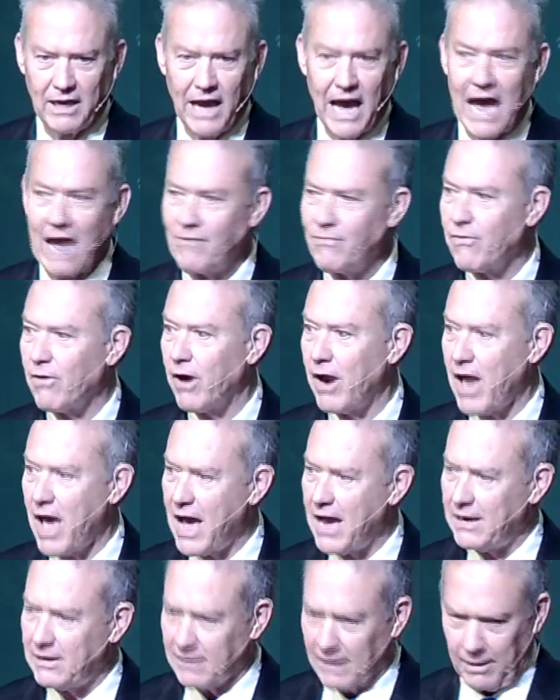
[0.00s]
eye for an
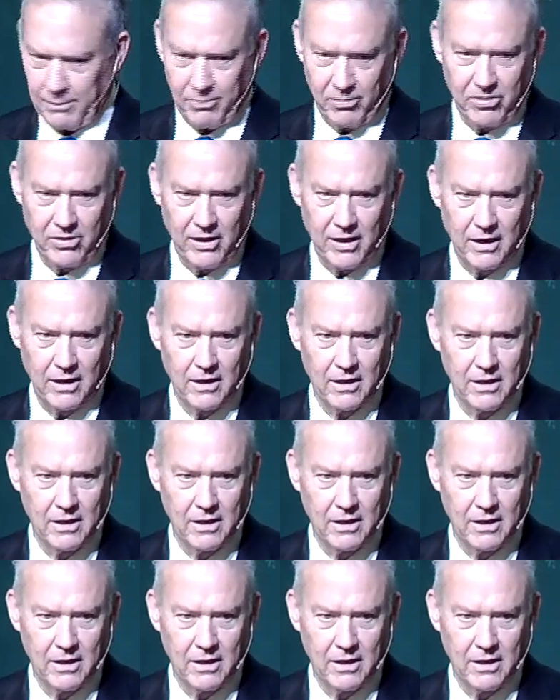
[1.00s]
eye type of thing.